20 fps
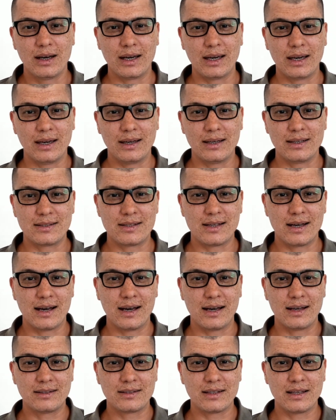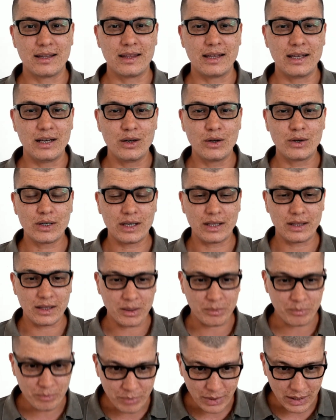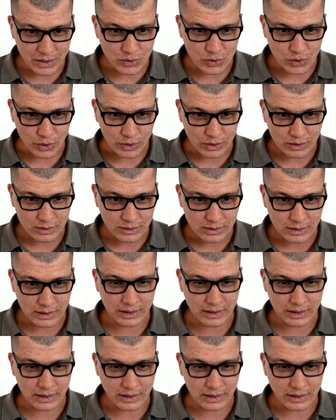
is that they look at their picture,